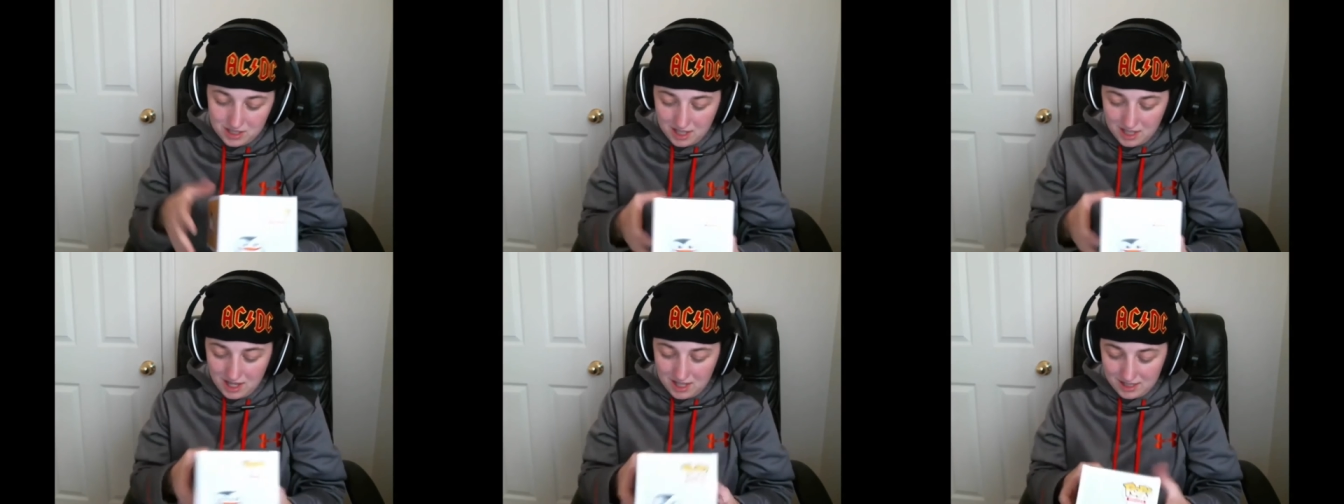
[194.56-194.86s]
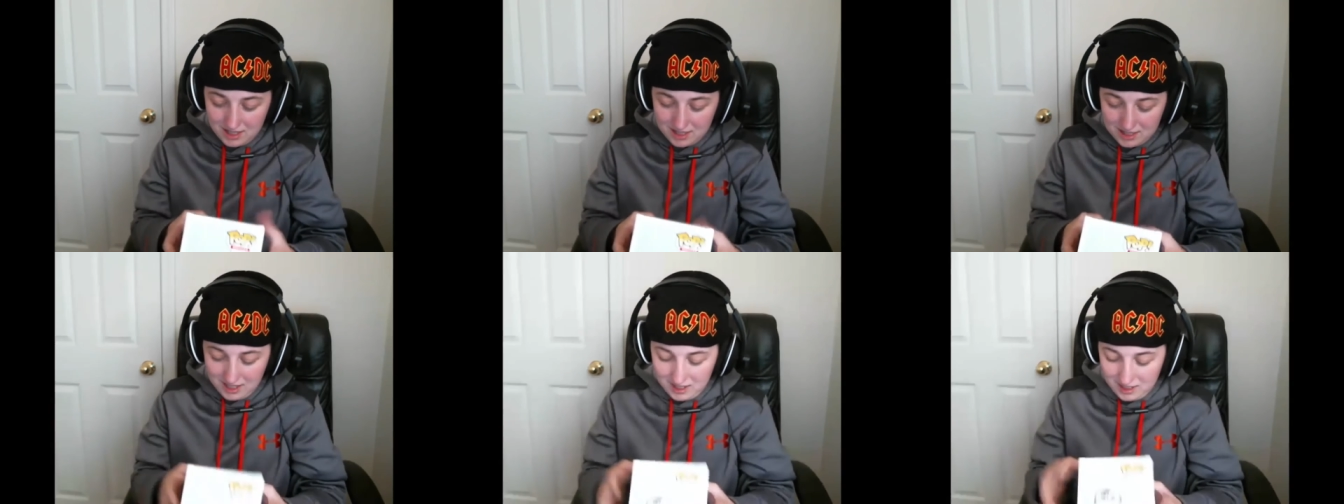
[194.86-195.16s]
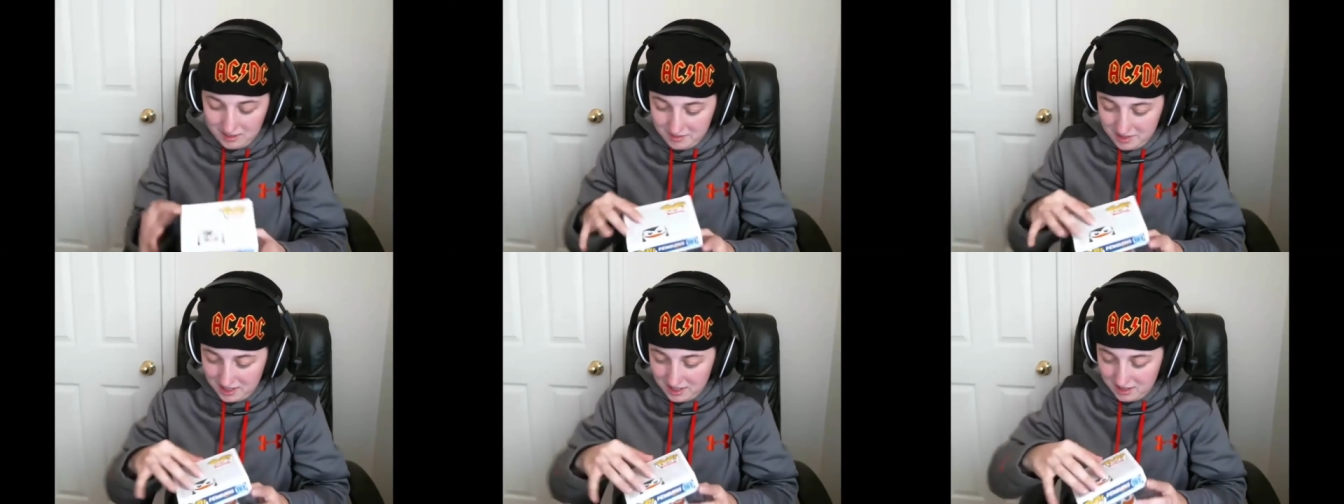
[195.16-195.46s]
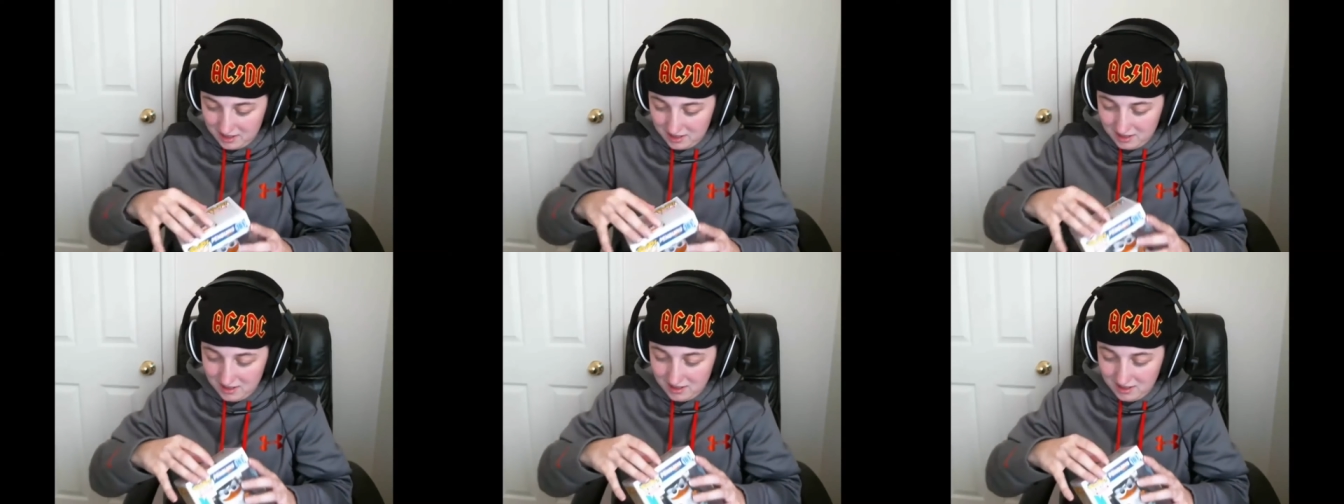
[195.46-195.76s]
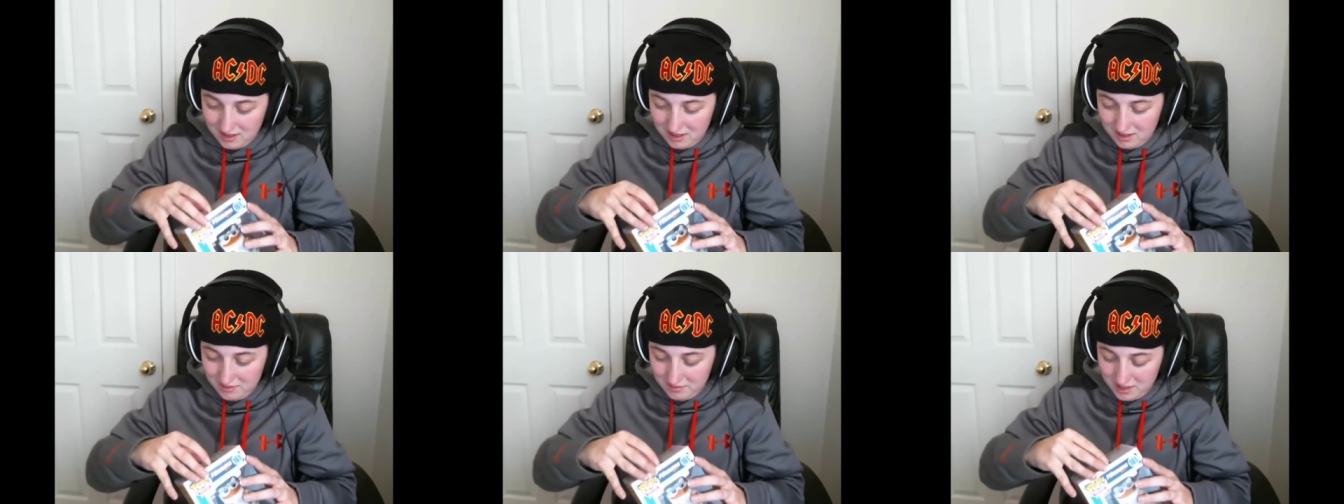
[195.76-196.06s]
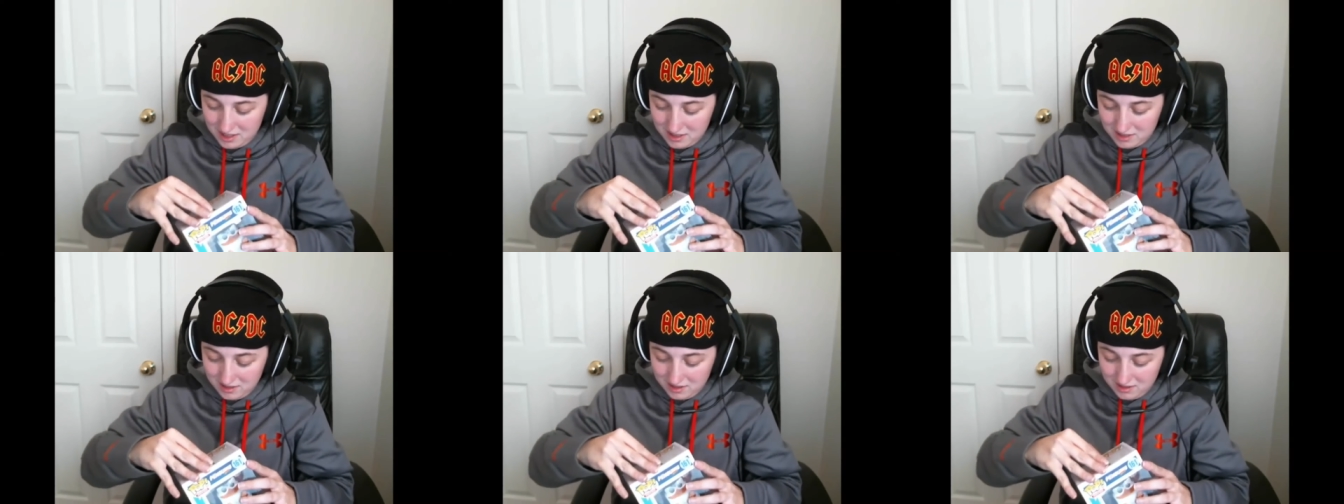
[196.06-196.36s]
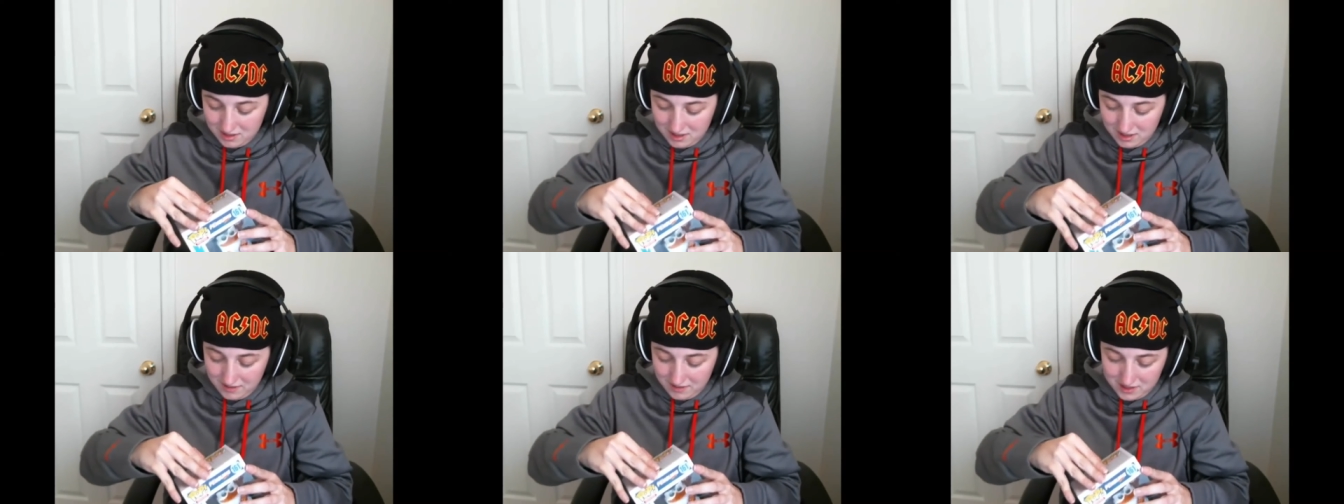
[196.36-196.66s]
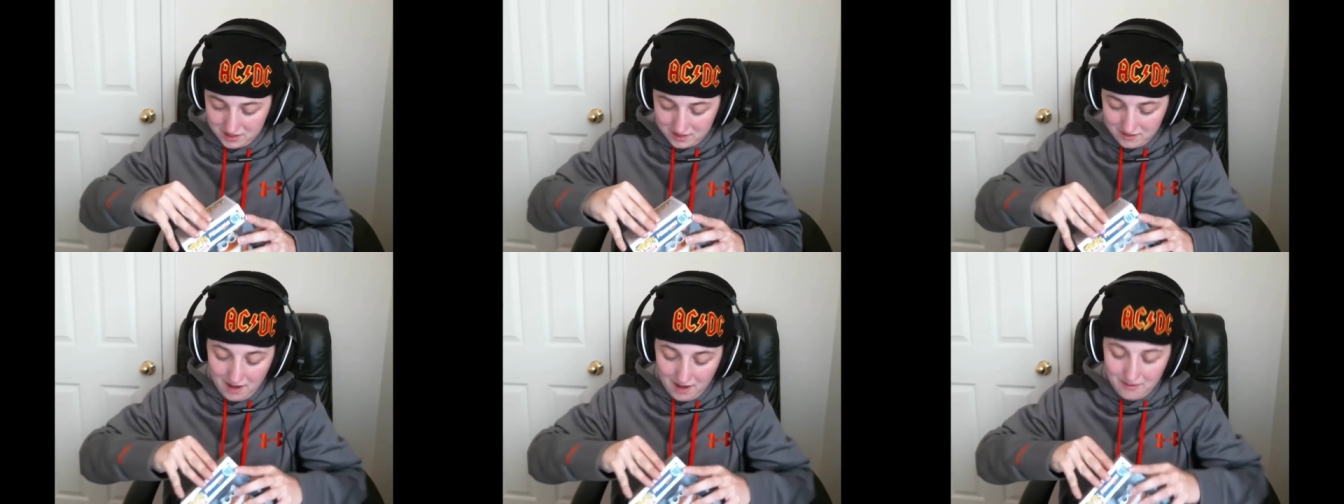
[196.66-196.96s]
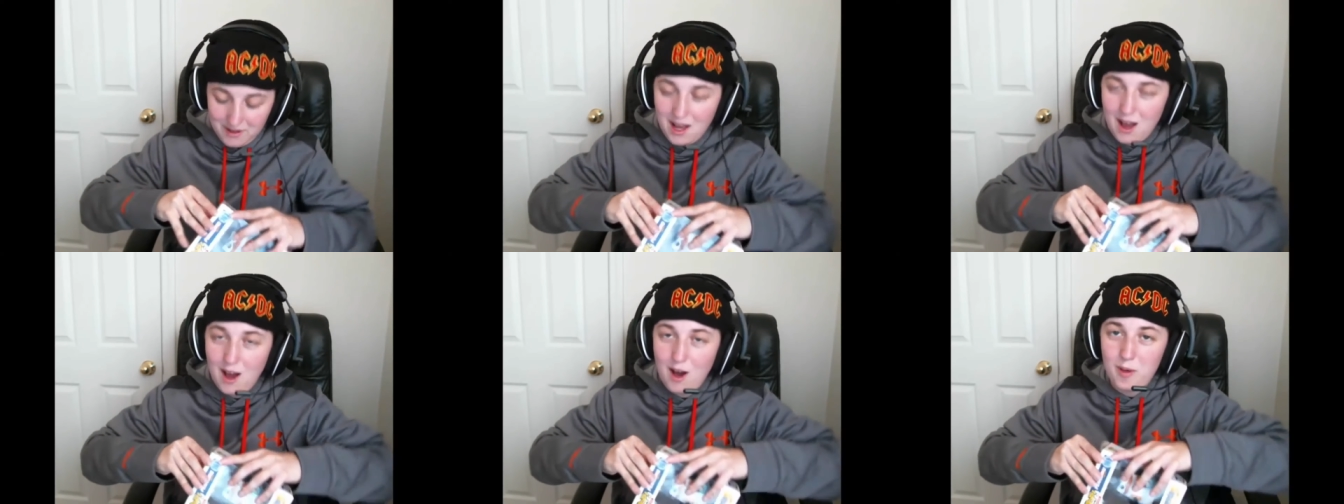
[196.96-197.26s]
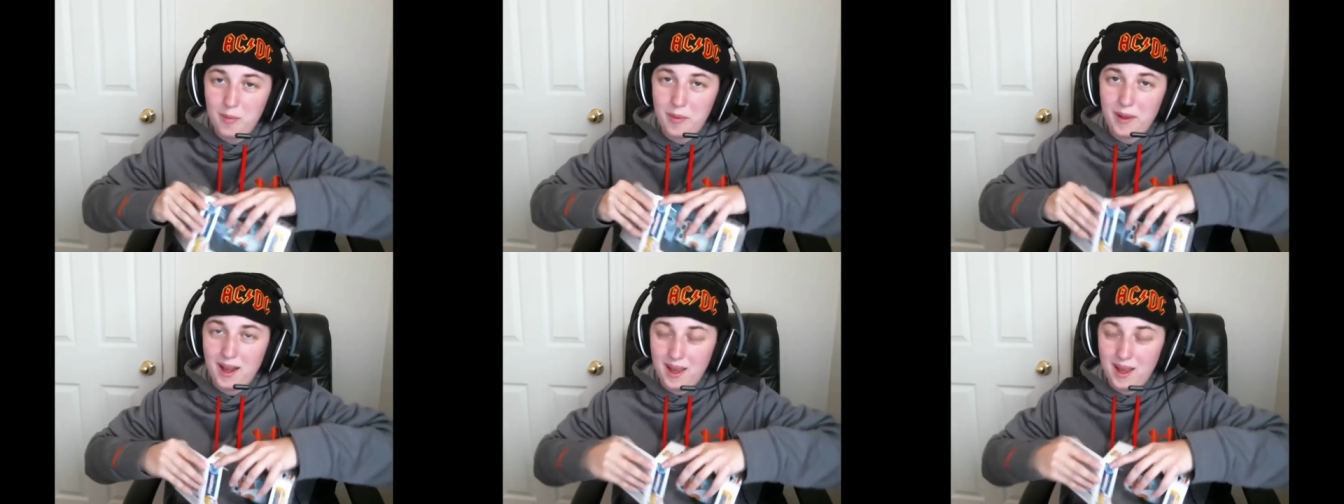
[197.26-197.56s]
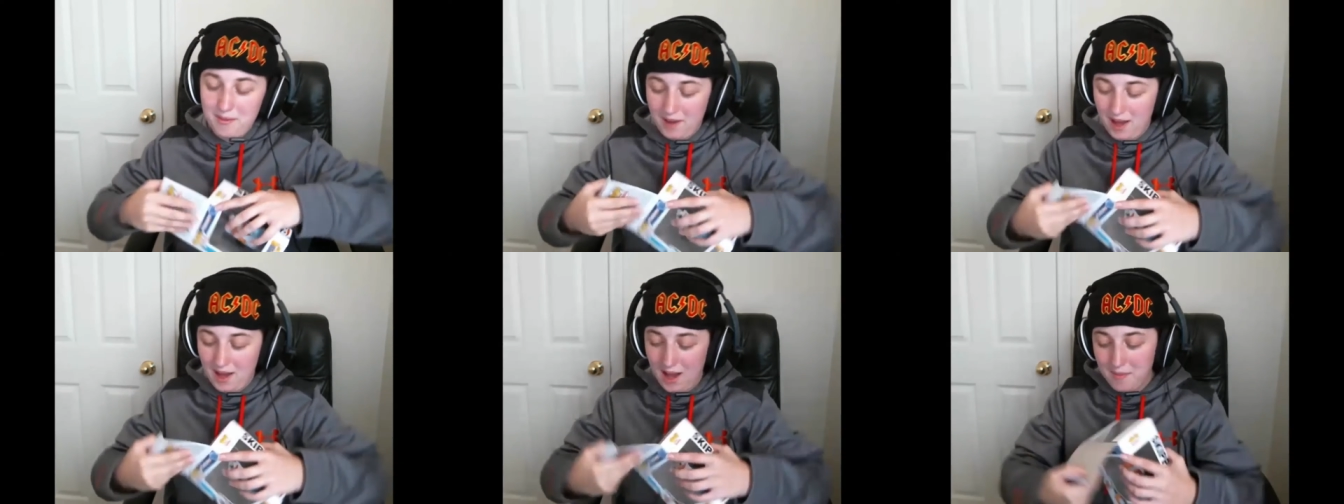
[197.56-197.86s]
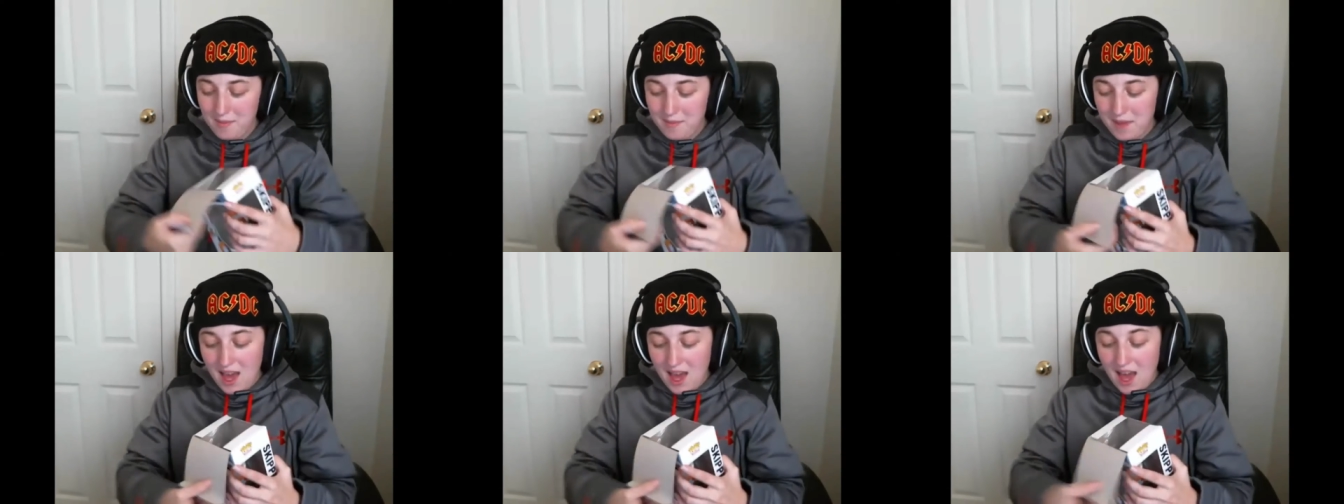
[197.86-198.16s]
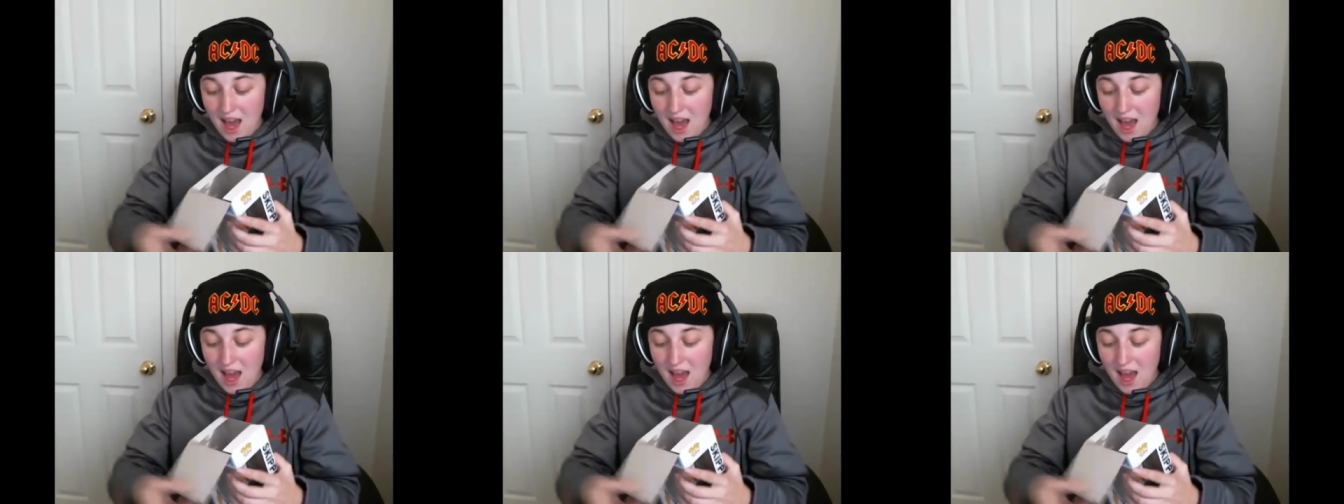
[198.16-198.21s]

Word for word: got like dynamite uh, and a pencil and stuff. So I want to open him up.